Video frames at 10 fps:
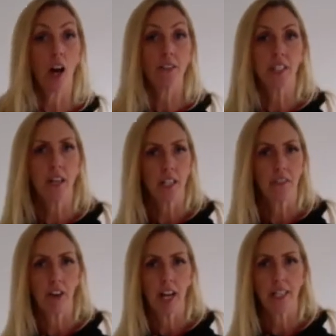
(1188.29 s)
lifestyle is
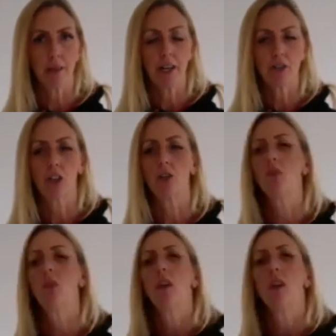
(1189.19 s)
very
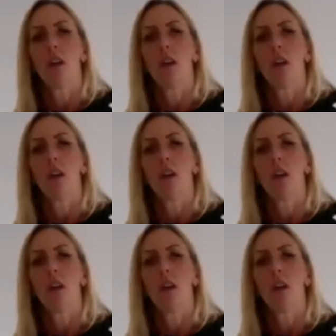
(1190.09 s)
asymmetrical,